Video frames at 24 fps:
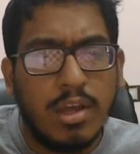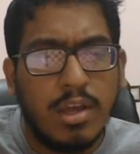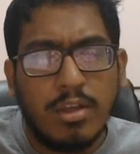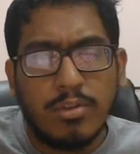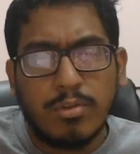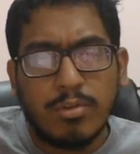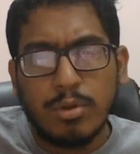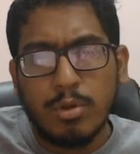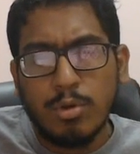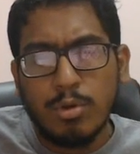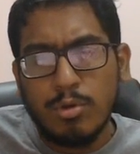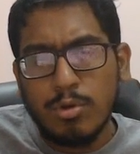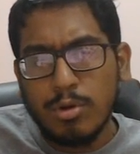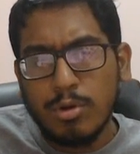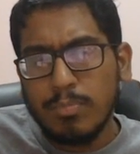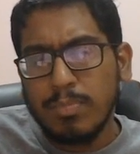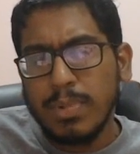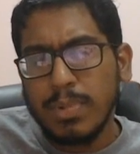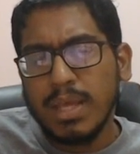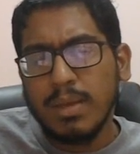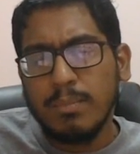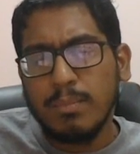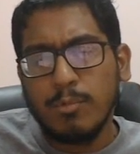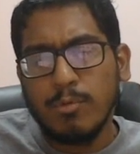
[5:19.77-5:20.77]
So you could
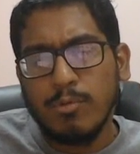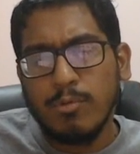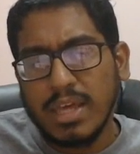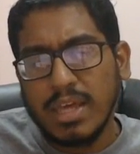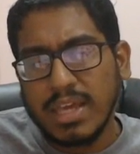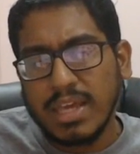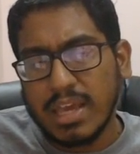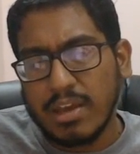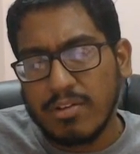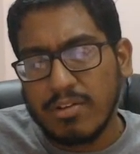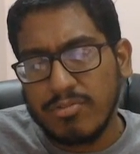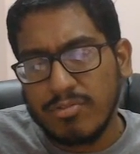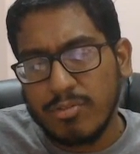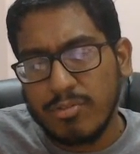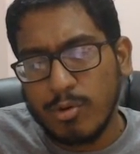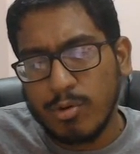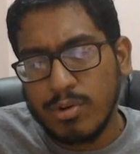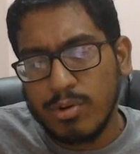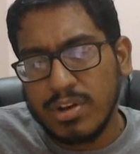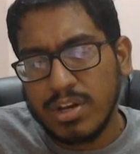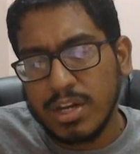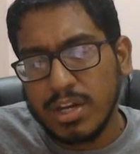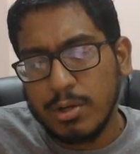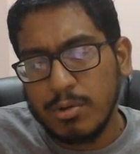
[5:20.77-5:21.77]
play a move like
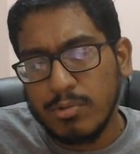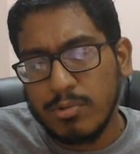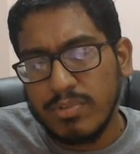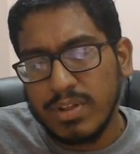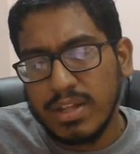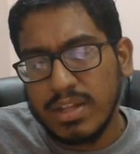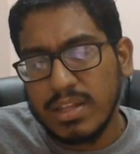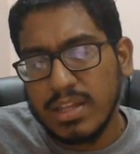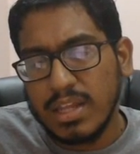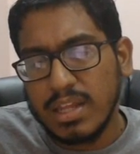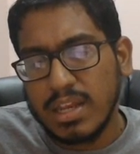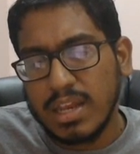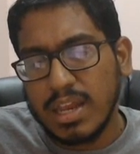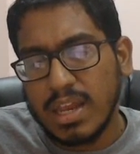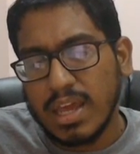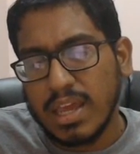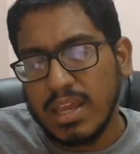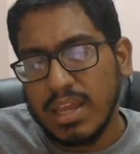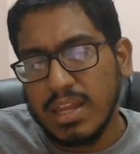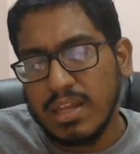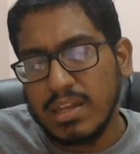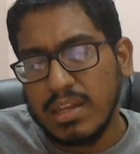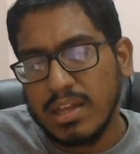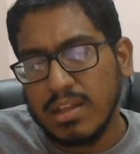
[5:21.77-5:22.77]
f4, try to win the
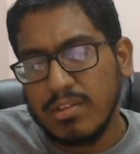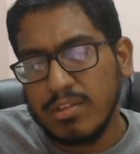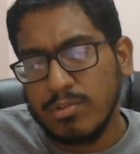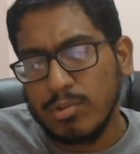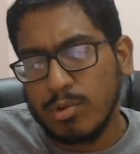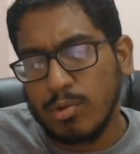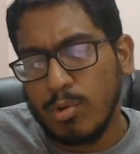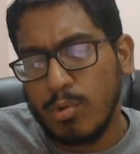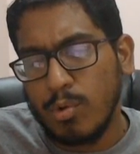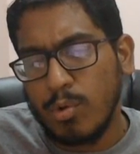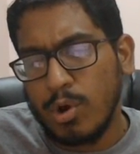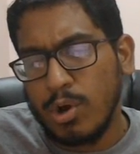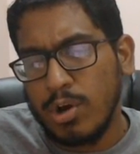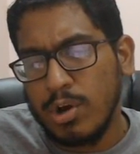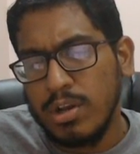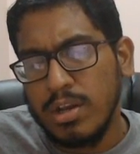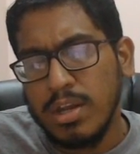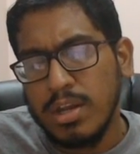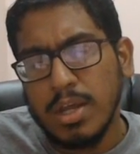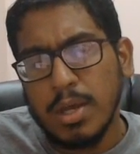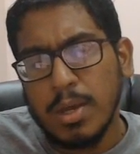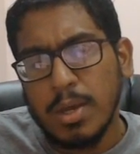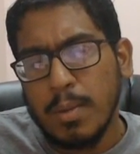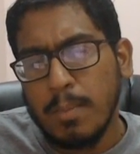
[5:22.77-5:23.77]
knight and so on.
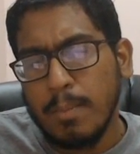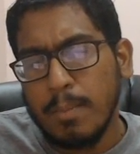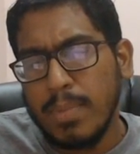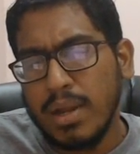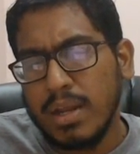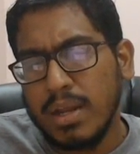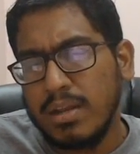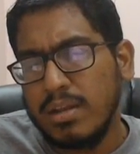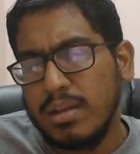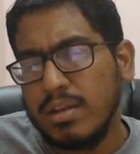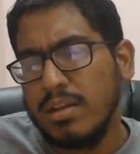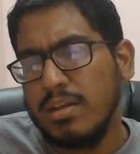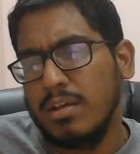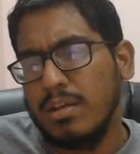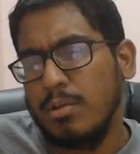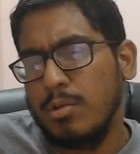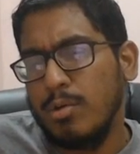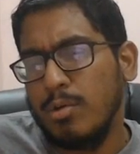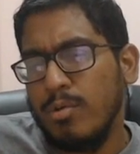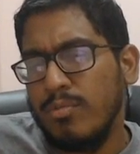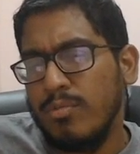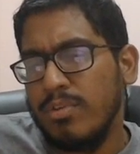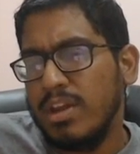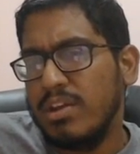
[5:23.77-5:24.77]
But we
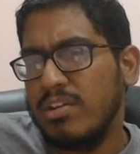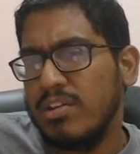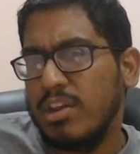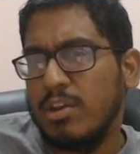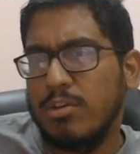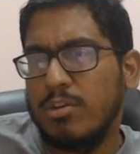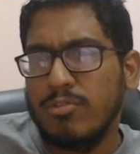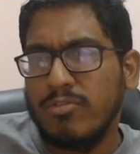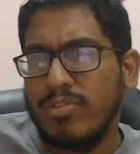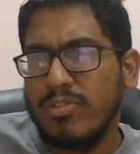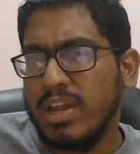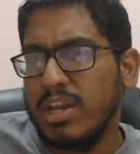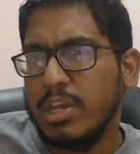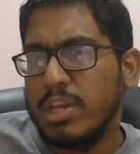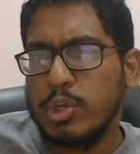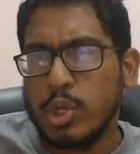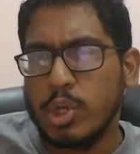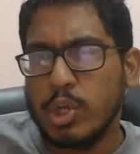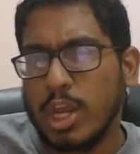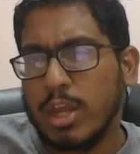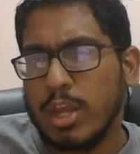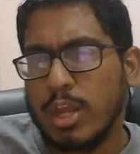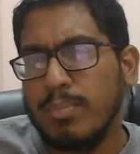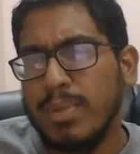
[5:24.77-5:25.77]
are trying to find
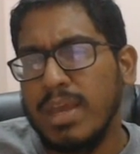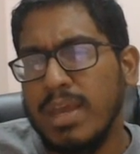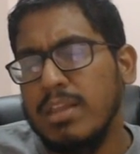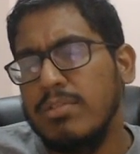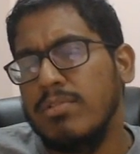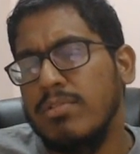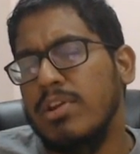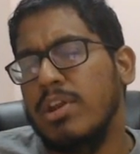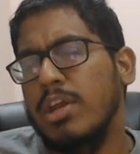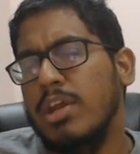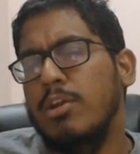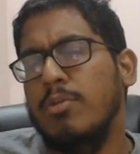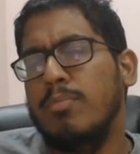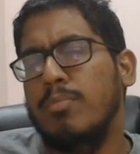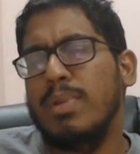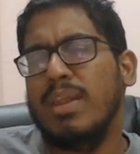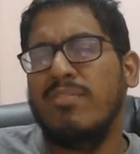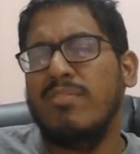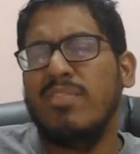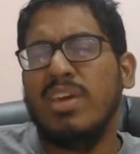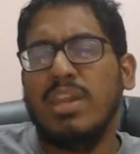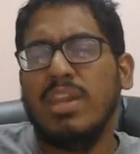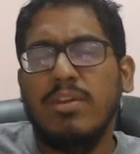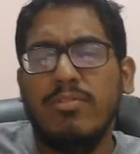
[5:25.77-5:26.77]
checkmates, we're trying to
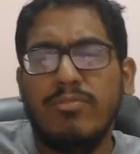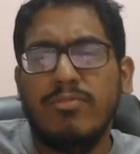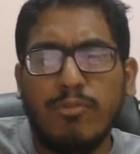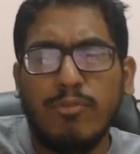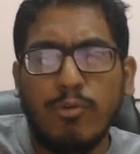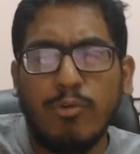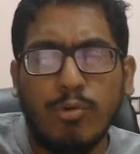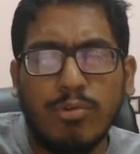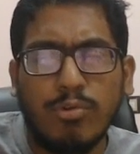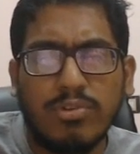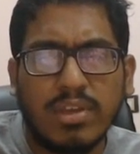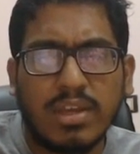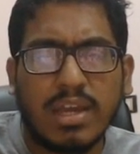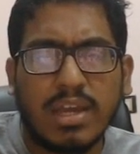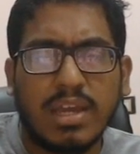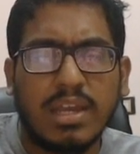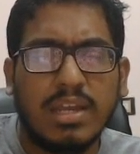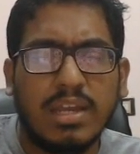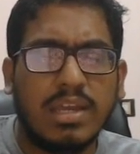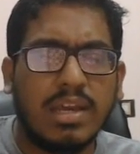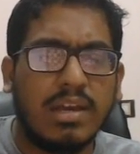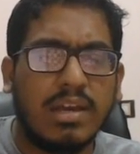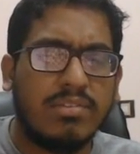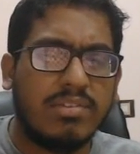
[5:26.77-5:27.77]
play very forcing
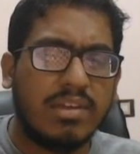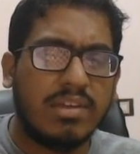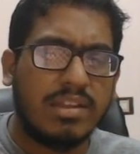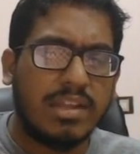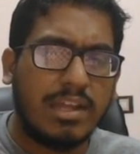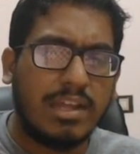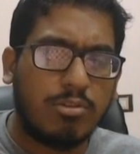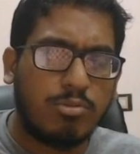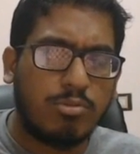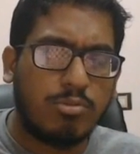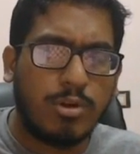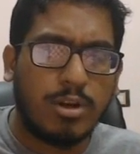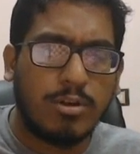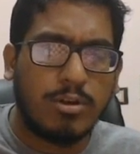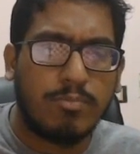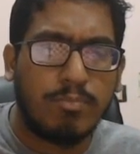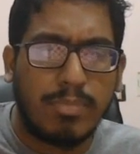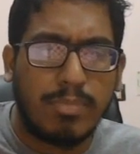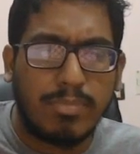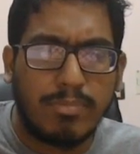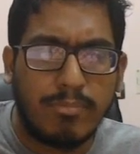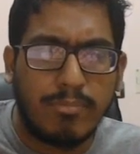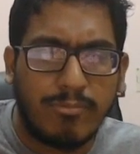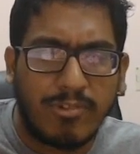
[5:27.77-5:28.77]
ideas, and that's
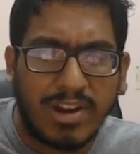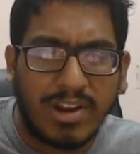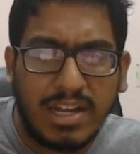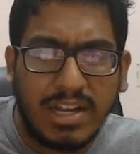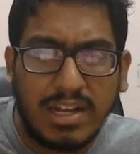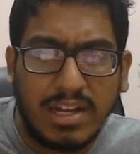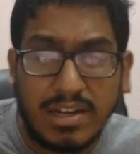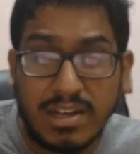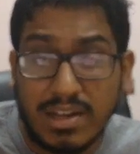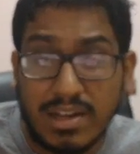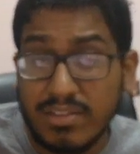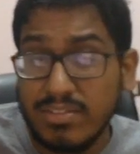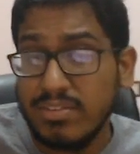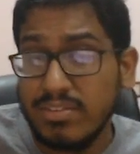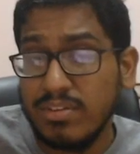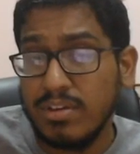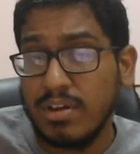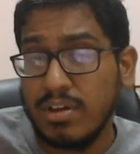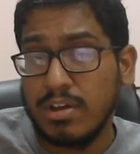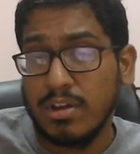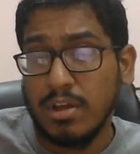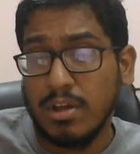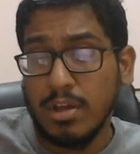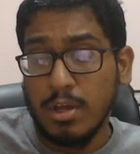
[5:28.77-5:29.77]
what white does
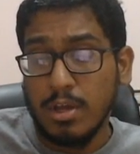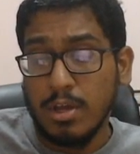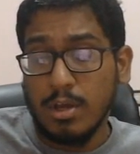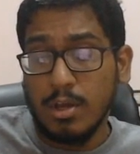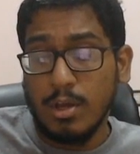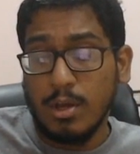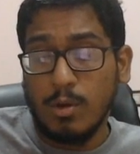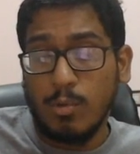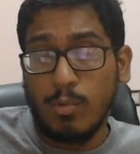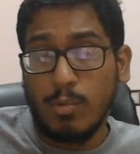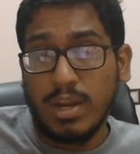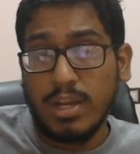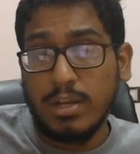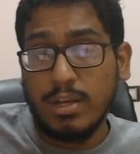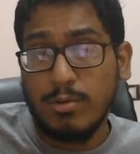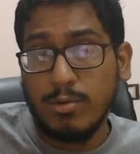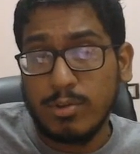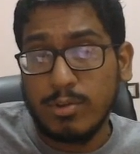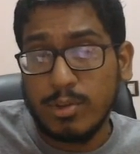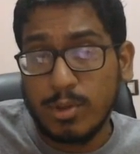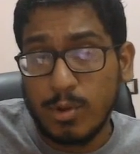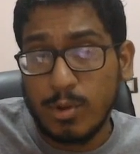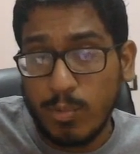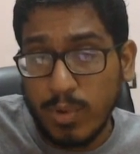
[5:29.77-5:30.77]
here. White
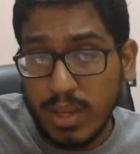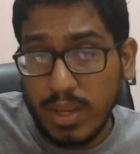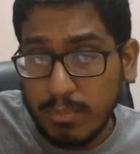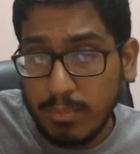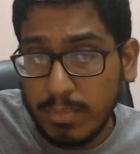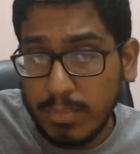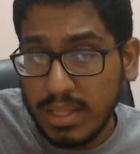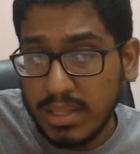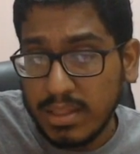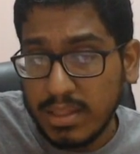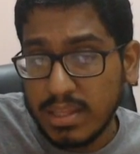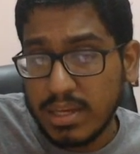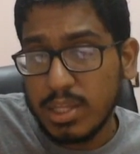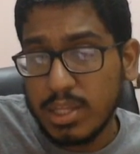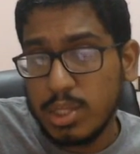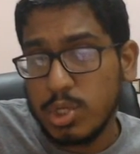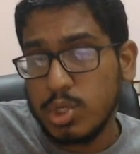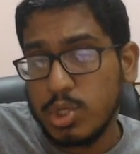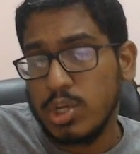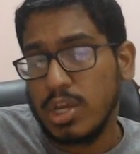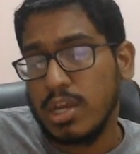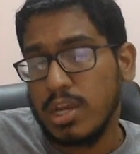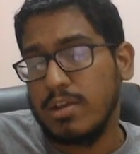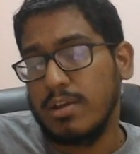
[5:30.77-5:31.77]
goes queen b3
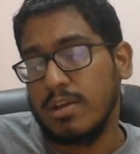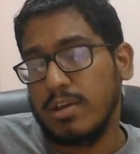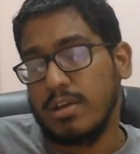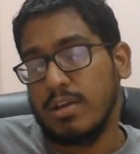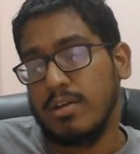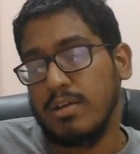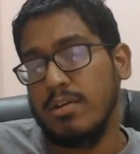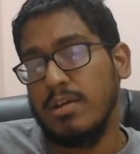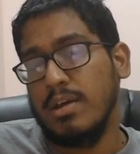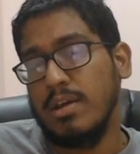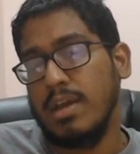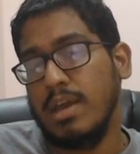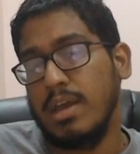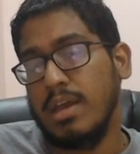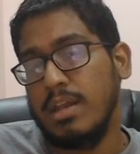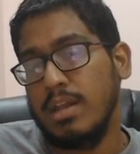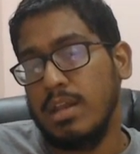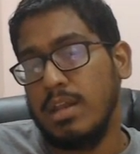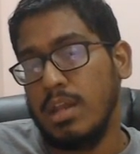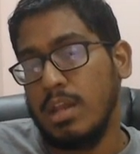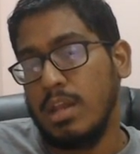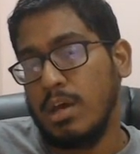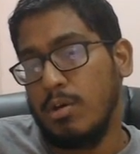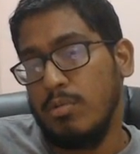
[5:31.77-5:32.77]
check,
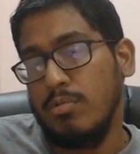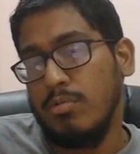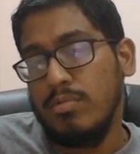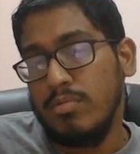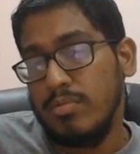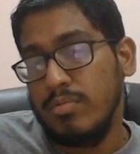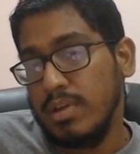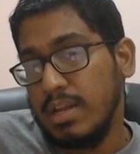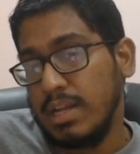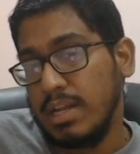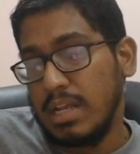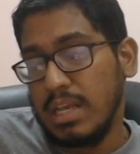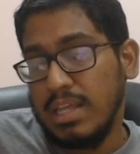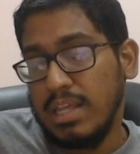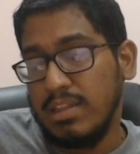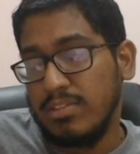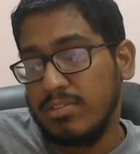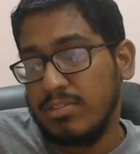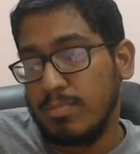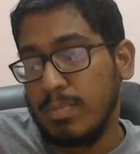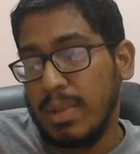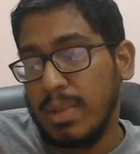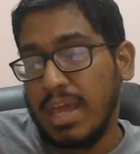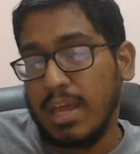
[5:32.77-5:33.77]
and now it
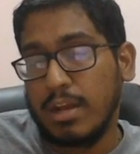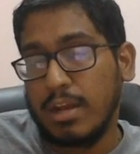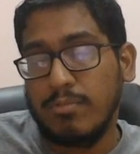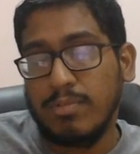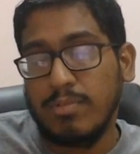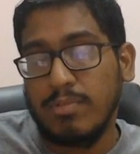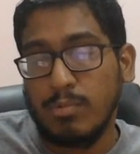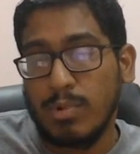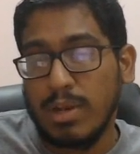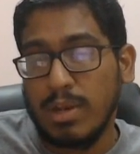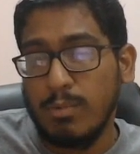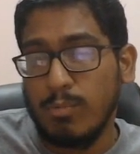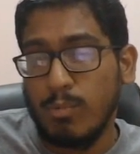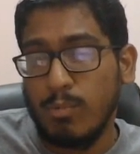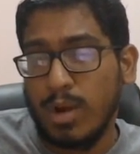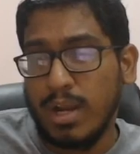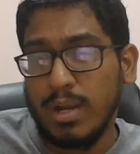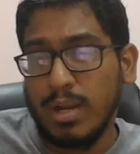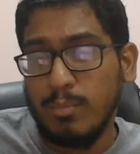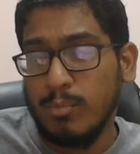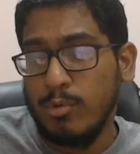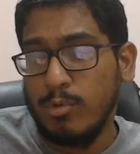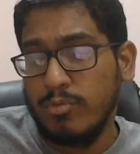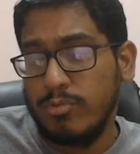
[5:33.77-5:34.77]
leads black with only
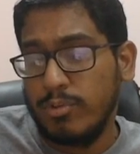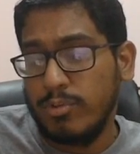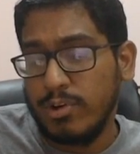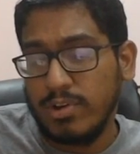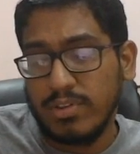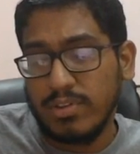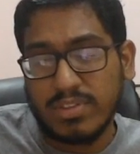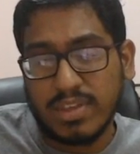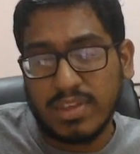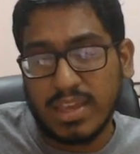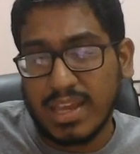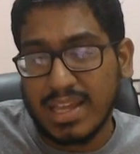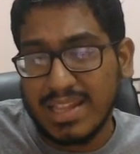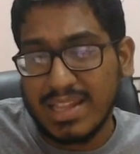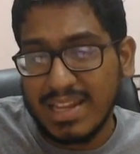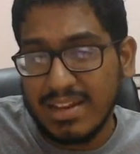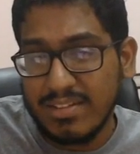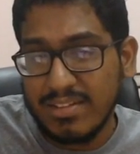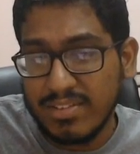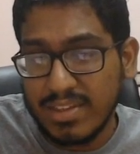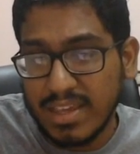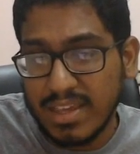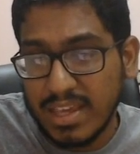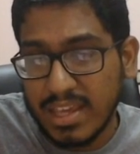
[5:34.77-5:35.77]
one move for his king, and that
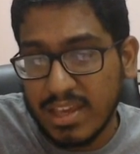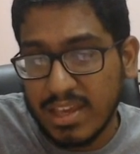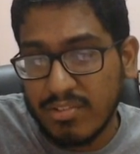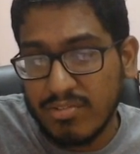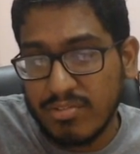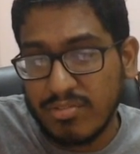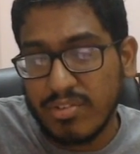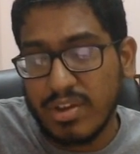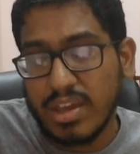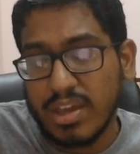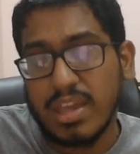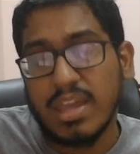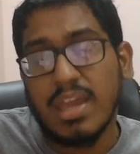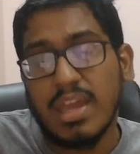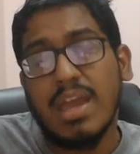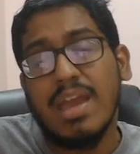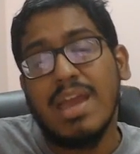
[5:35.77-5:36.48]
is king f5.